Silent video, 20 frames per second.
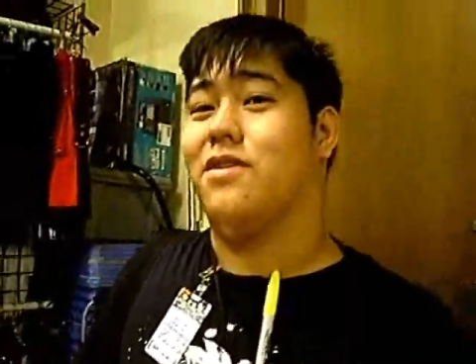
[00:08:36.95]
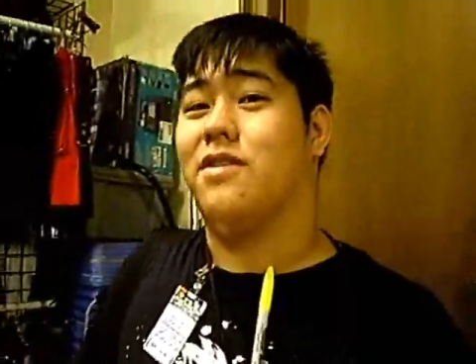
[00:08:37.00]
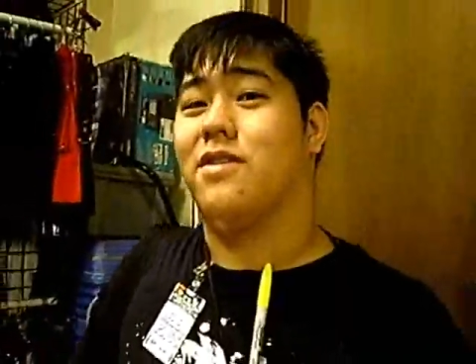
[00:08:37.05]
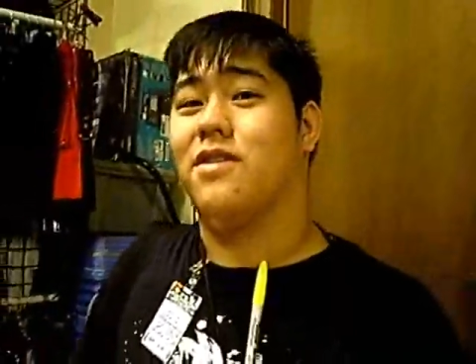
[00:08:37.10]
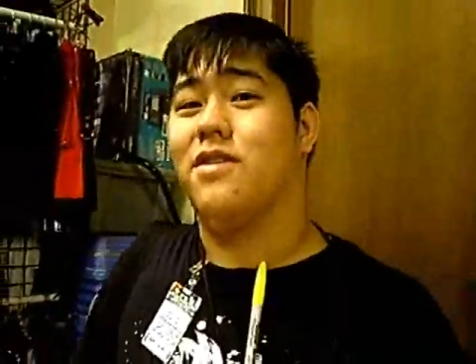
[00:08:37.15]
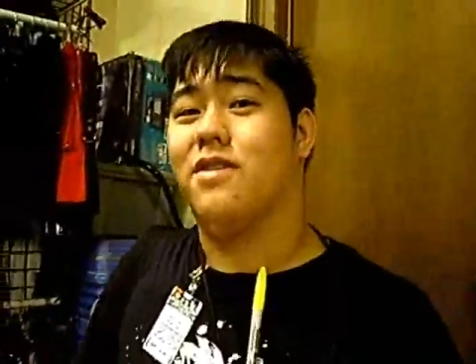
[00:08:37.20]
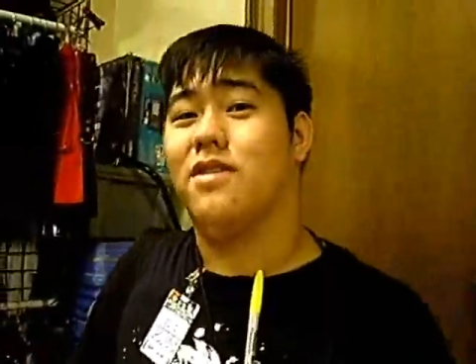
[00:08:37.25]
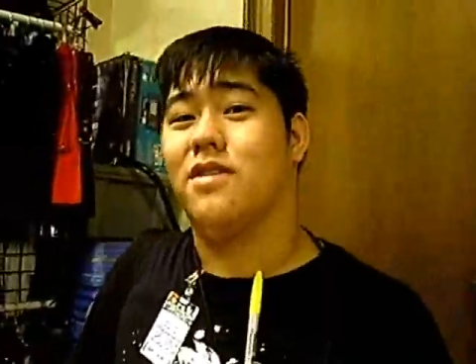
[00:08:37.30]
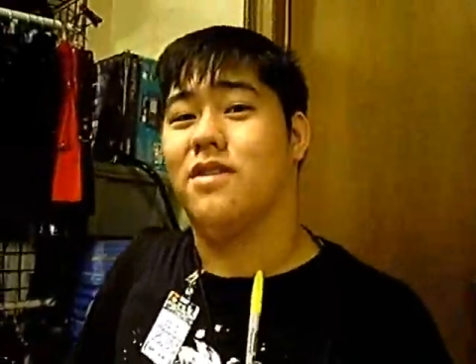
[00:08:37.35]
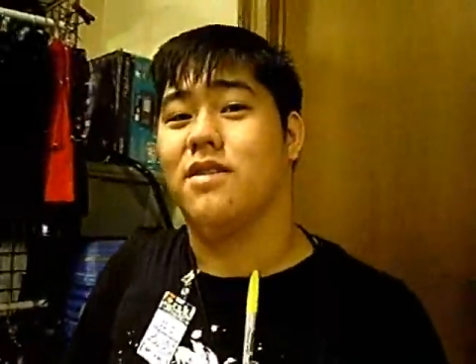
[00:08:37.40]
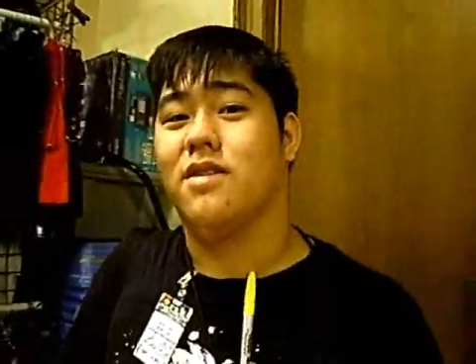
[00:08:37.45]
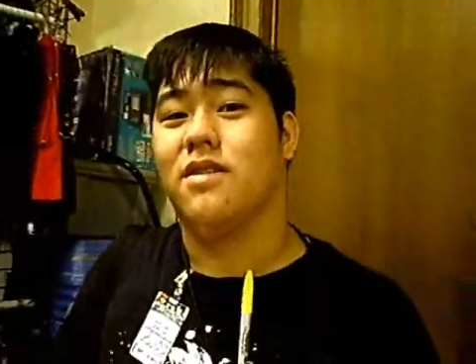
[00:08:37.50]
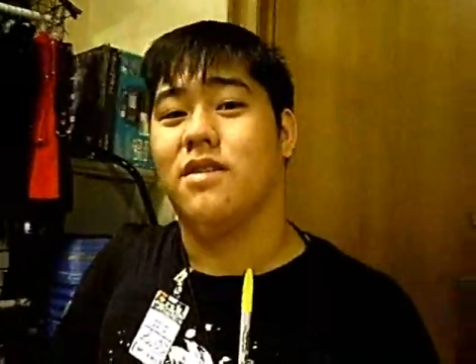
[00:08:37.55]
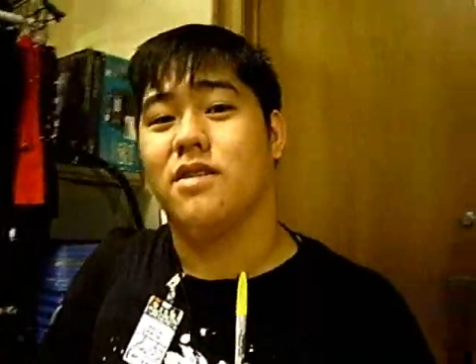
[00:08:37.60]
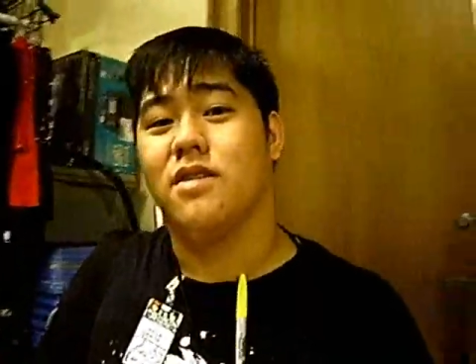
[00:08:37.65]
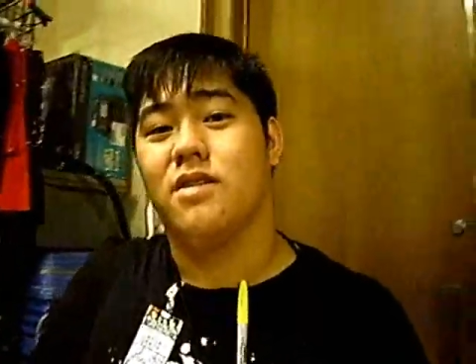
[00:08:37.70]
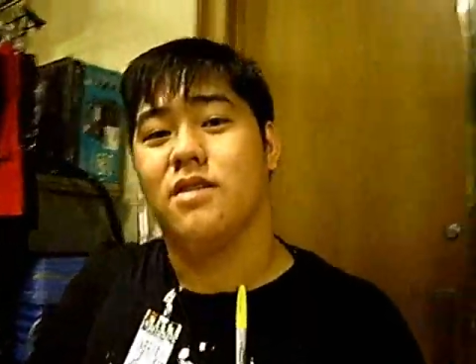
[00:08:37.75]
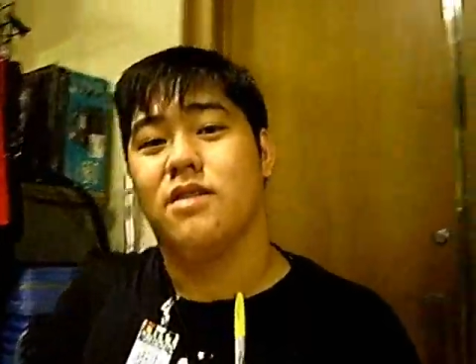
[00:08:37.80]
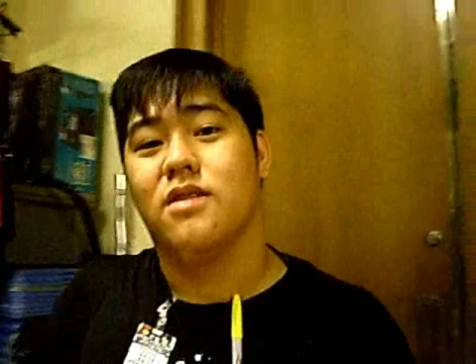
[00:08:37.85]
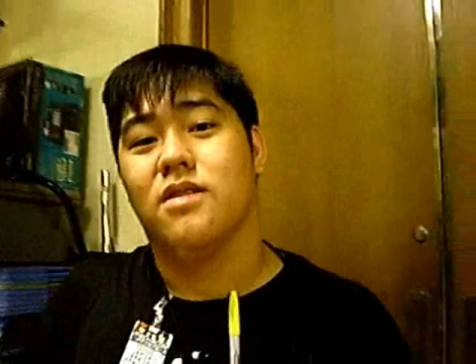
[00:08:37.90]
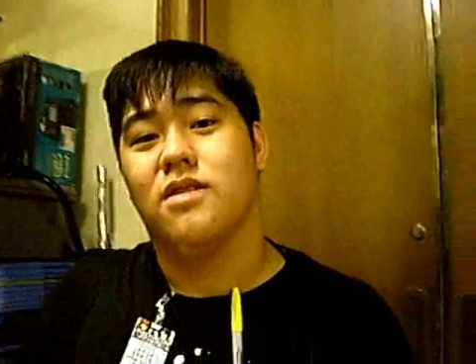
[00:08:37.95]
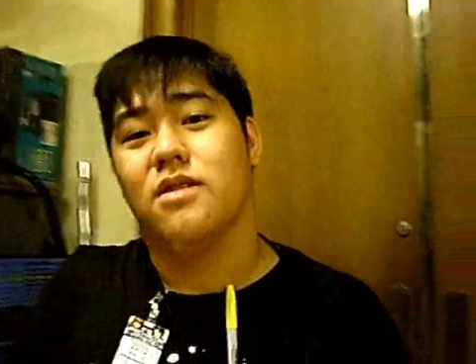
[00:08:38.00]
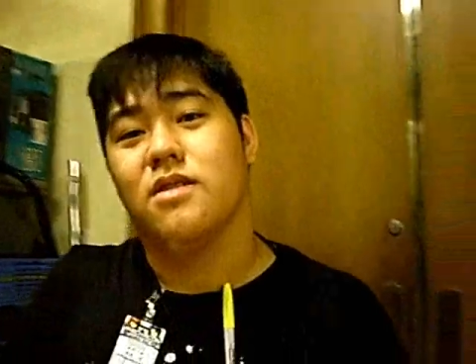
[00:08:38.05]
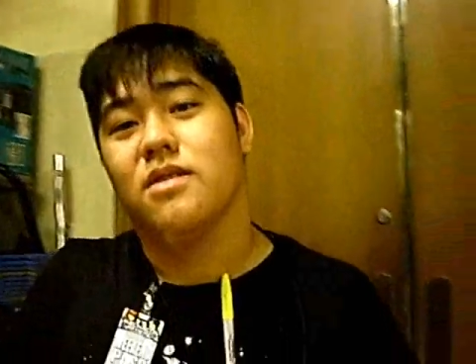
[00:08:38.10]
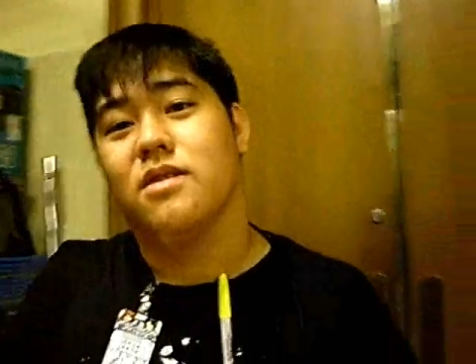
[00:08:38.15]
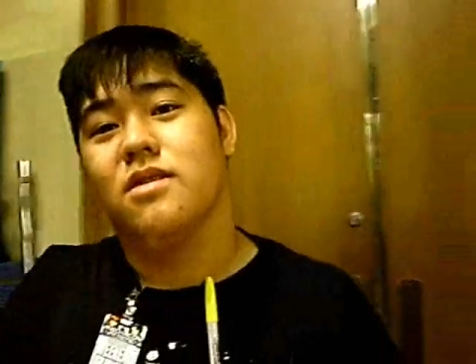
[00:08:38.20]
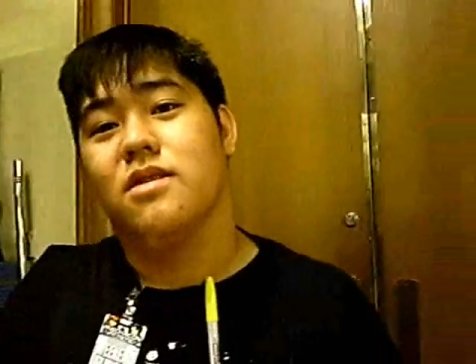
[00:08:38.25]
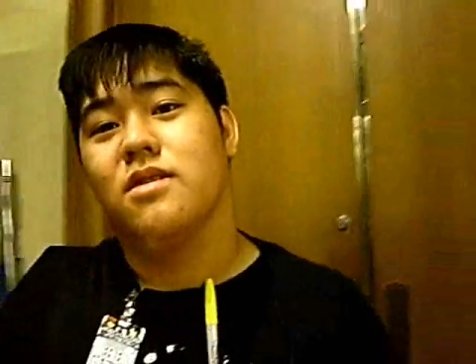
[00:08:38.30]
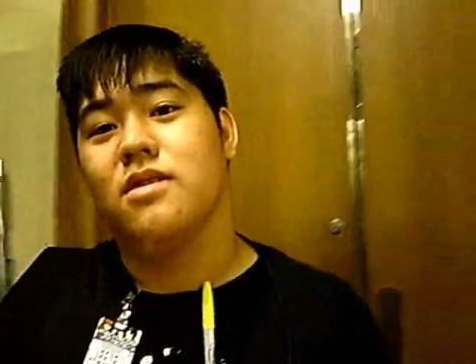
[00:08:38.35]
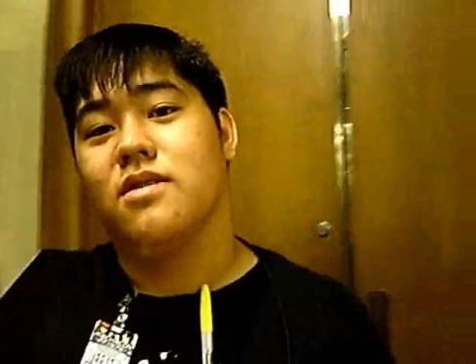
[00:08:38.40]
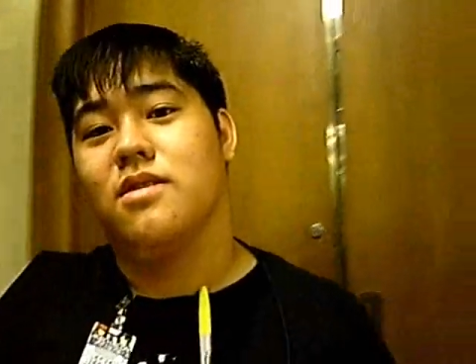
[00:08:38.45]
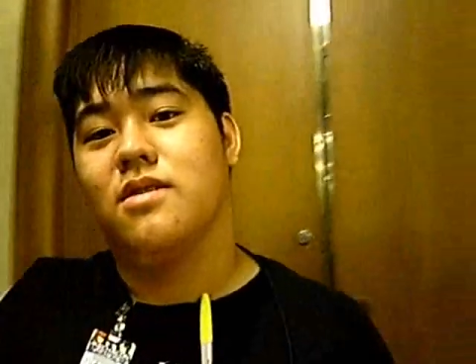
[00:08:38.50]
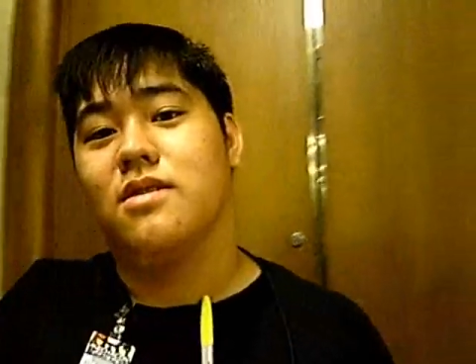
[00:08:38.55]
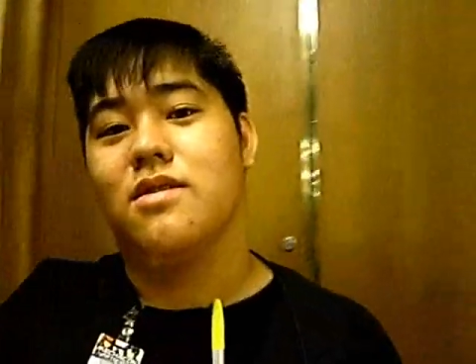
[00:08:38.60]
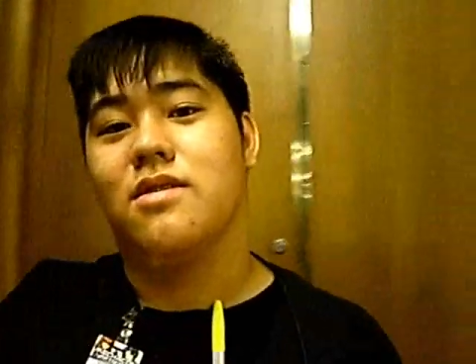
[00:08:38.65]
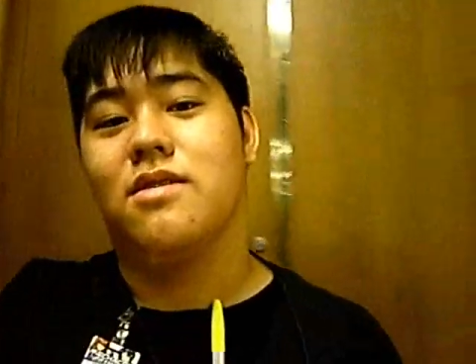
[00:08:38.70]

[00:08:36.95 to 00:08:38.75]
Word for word: Jo Jonathan, you, how do you feel?